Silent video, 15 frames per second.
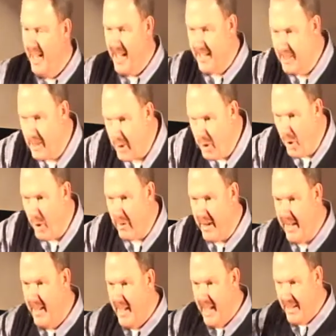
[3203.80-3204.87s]
and
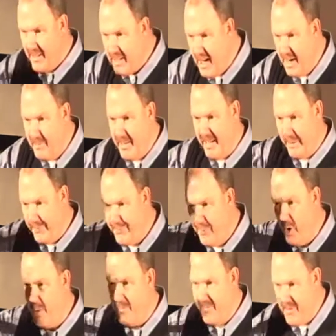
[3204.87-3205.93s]
glory and coming in the
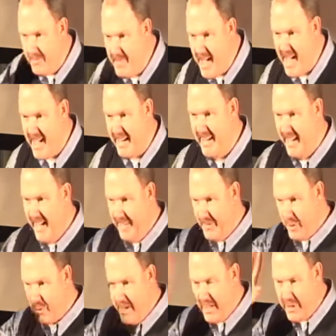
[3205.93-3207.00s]
form of a man in
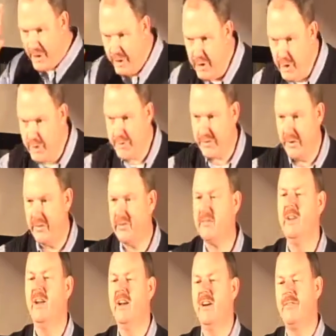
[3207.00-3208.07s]
the great
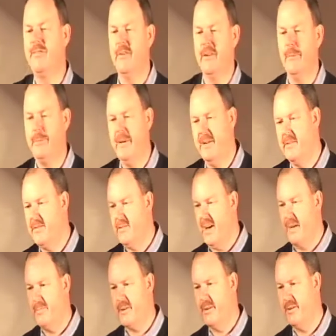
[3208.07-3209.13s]
kenosis of Philippians
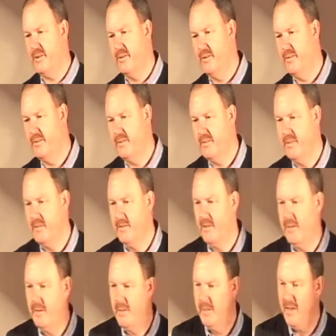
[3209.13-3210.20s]
chapter 2.
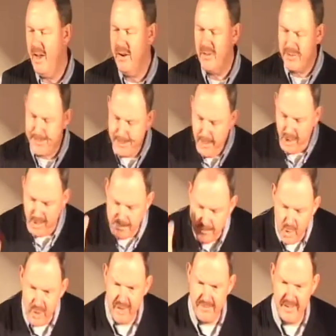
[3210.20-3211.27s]
How does Paul
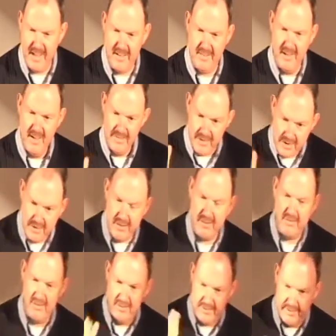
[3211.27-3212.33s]
motivate the
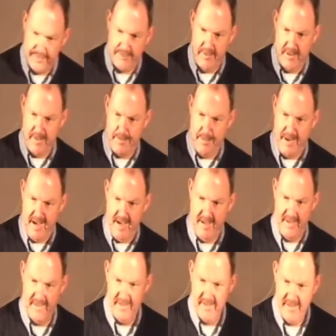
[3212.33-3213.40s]
Christians at
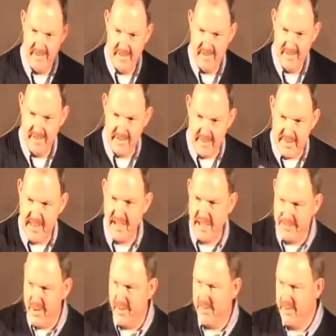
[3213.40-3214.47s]
Philippi to think
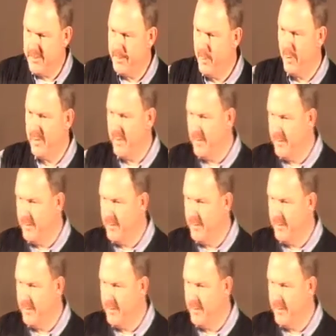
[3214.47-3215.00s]
of others more than